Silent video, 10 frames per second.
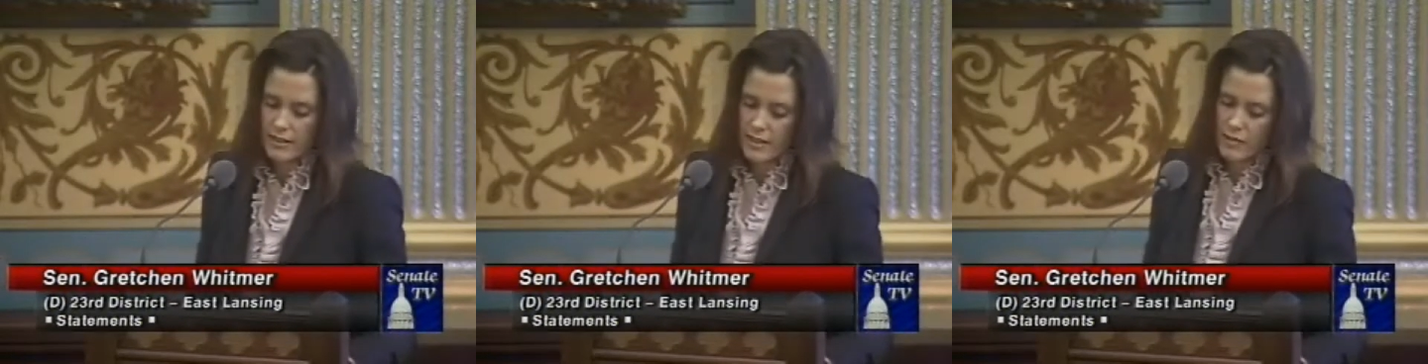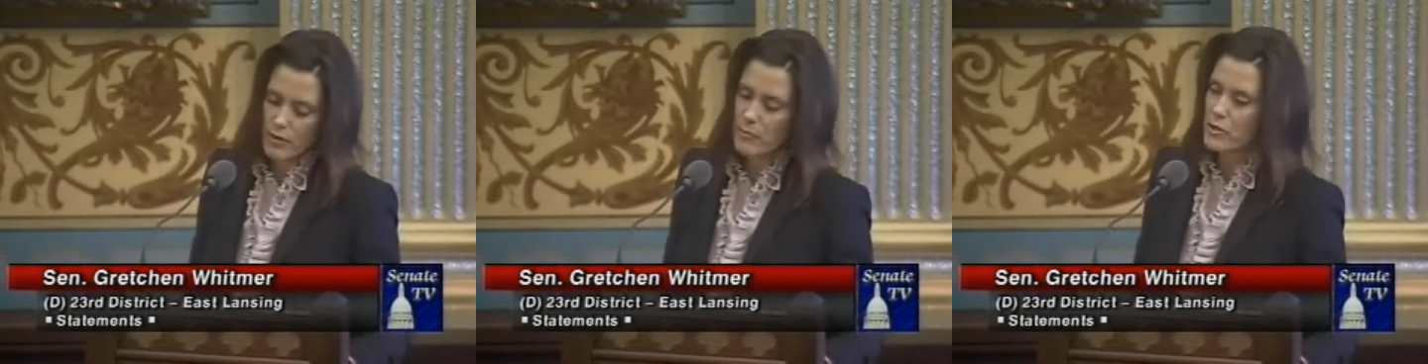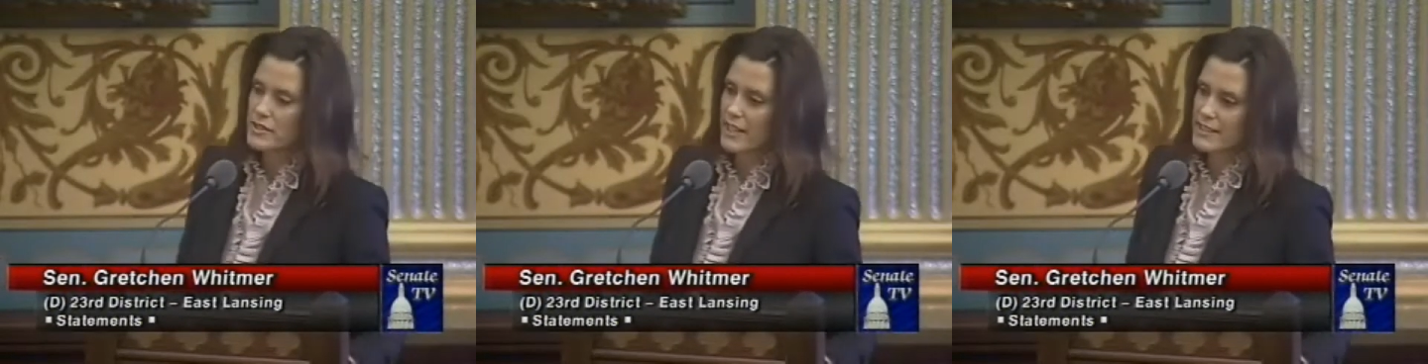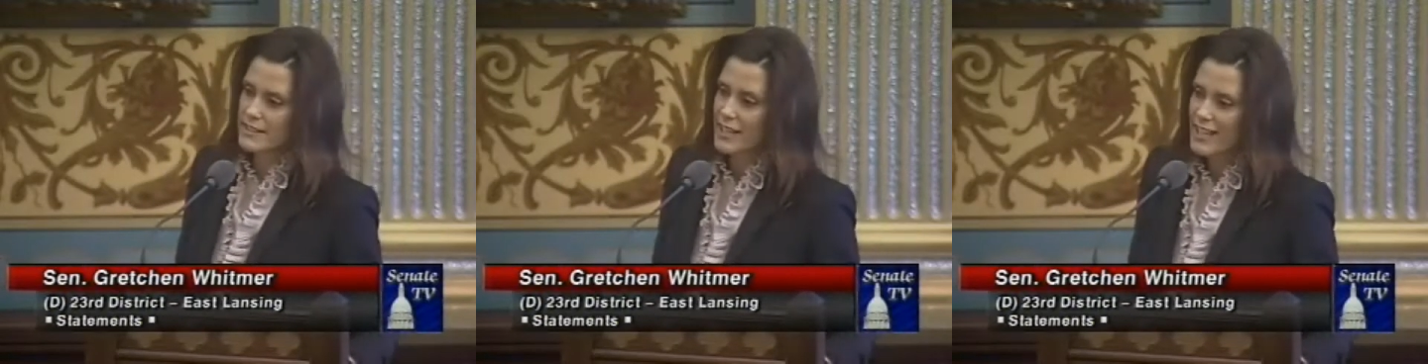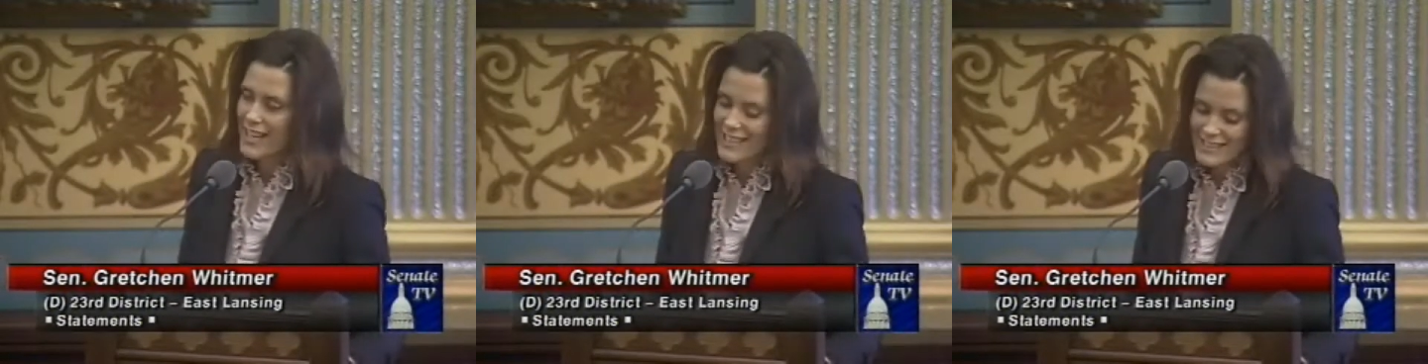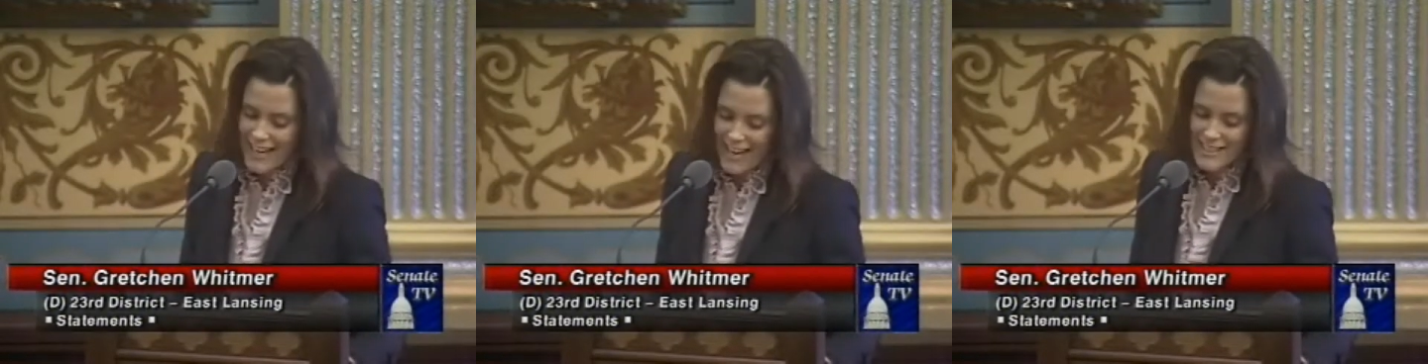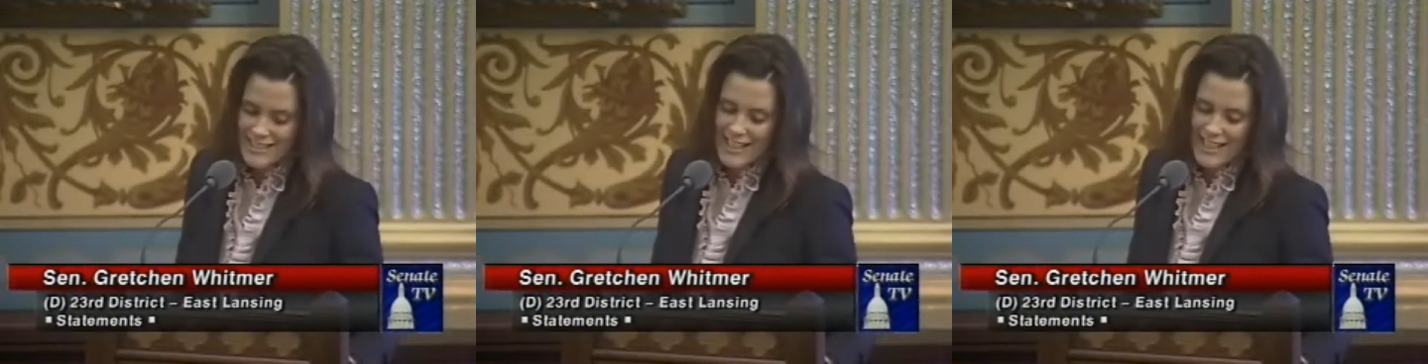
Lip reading: It represents a tax